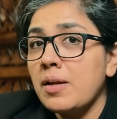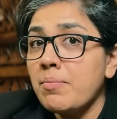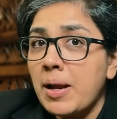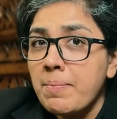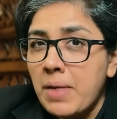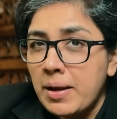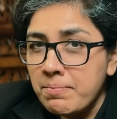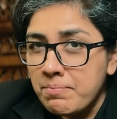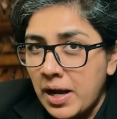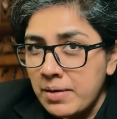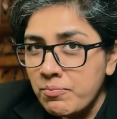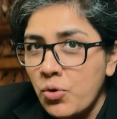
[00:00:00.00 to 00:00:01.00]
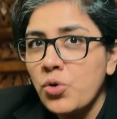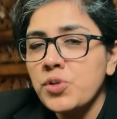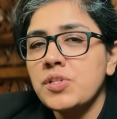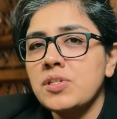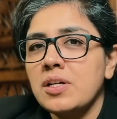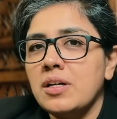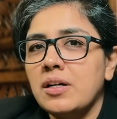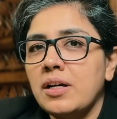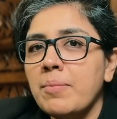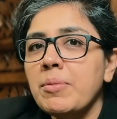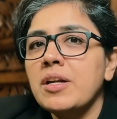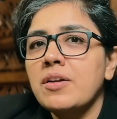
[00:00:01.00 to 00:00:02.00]
my most
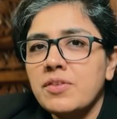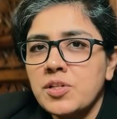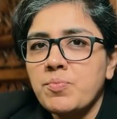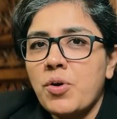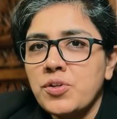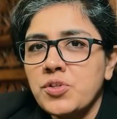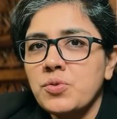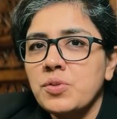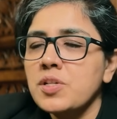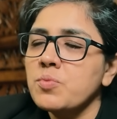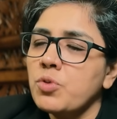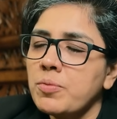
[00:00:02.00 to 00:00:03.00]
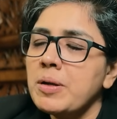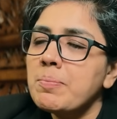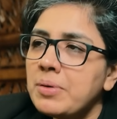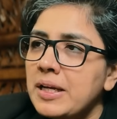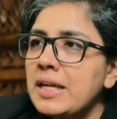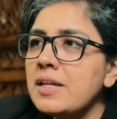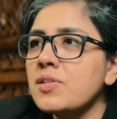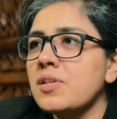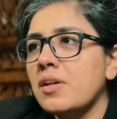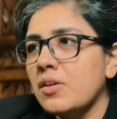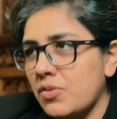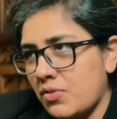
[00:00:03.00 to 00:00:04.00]
eminent response to this would be, please
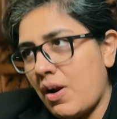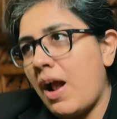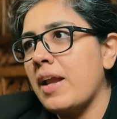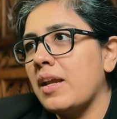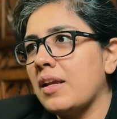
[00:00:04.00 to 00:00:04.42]
try